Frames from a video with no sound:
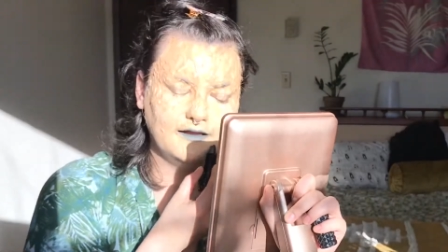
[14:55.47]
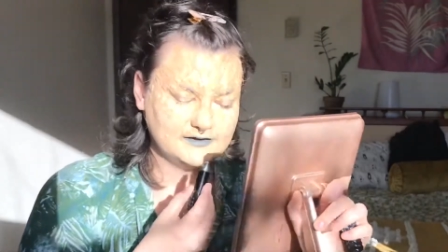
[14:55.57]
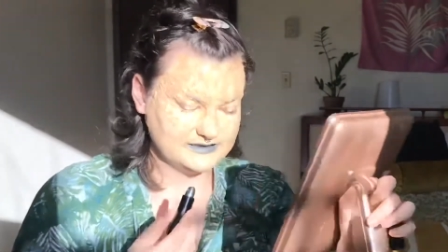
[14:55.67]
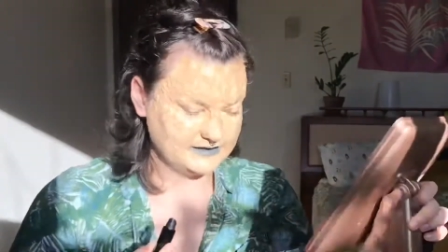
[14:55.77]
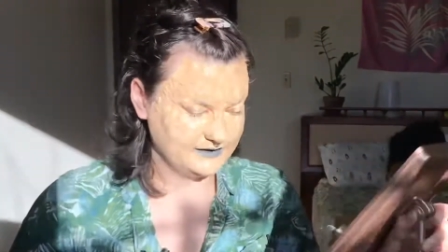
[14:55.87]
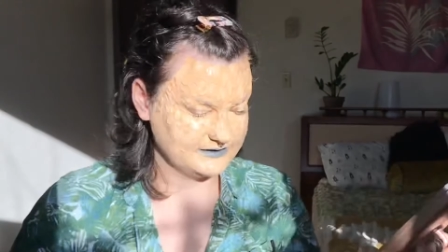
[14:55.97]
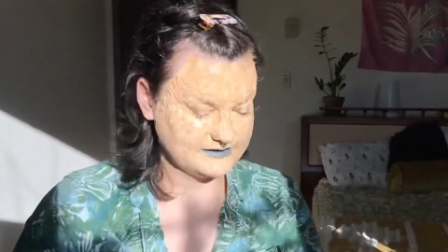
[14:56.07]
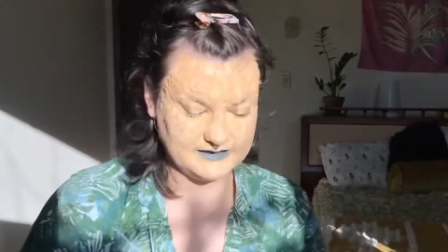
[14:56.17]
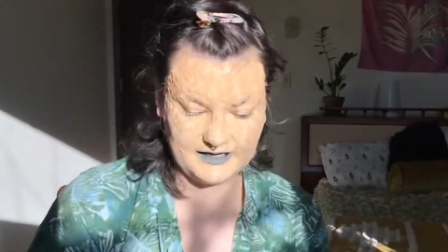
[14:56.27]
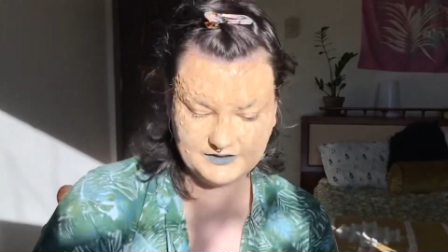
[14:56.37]
It's not its
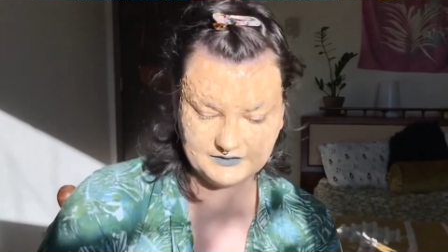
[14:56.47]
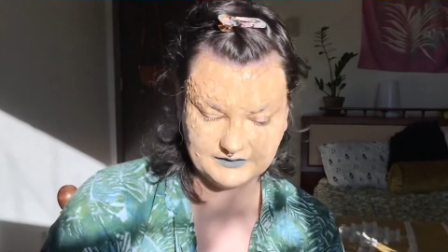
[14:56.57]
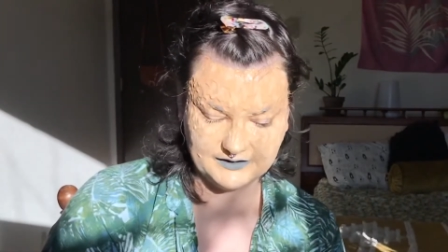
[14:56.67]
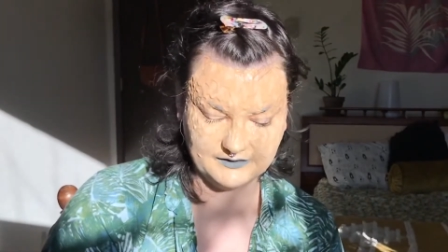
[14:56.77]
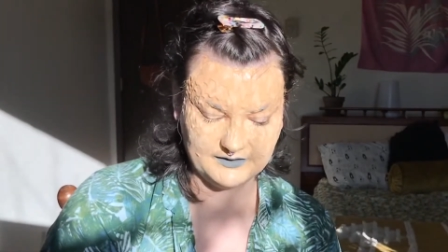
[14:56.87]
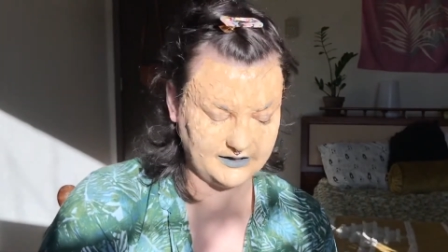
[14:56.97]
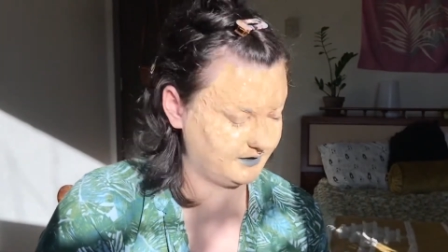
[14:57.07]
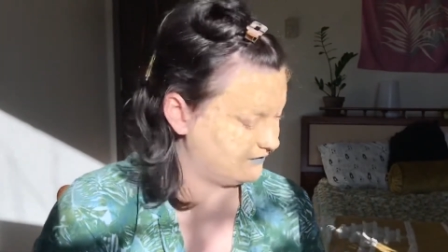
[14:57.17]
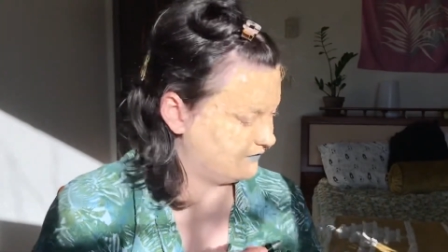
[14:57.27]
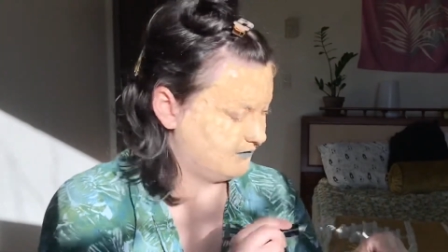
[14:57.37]
natural hue at
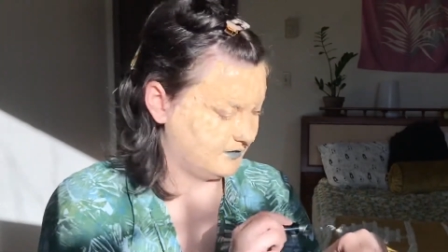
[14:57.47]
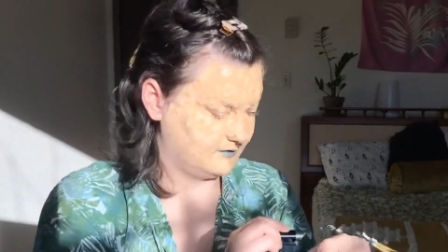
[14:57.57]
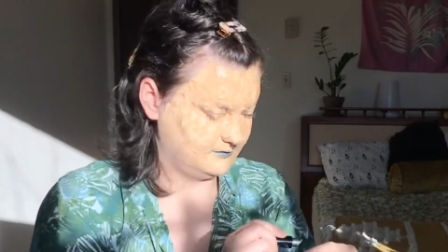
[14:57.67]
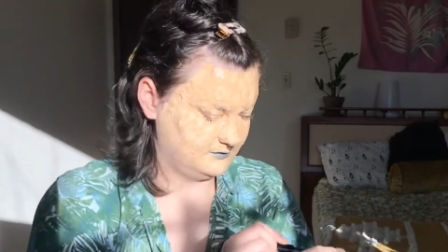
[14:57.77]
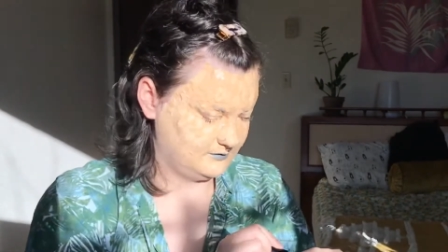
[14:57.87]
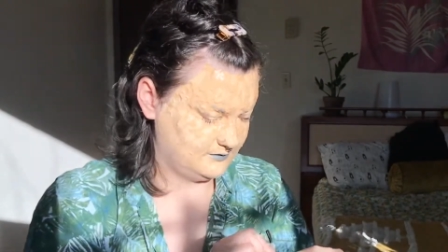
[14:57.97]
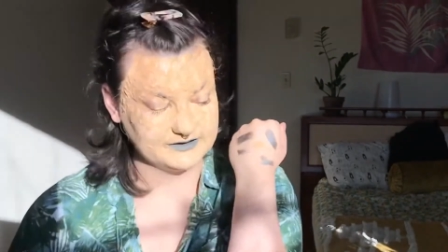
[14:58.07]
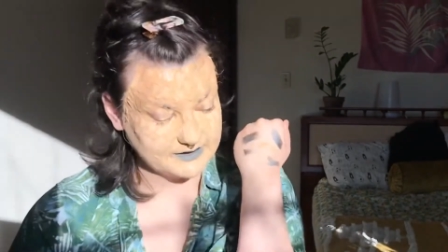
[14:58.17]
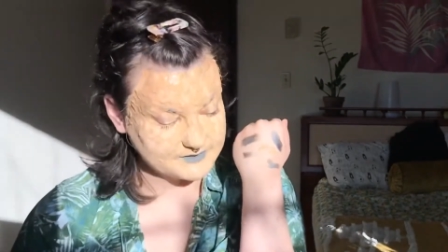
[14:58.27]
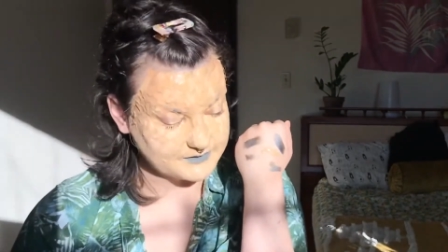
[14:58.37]
all
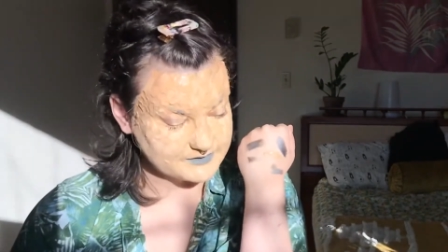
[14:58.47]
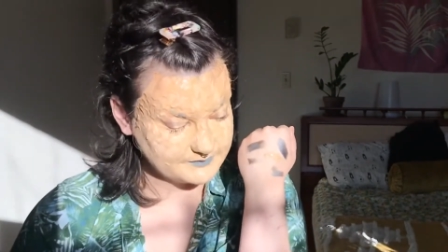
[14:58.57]
that's supposed to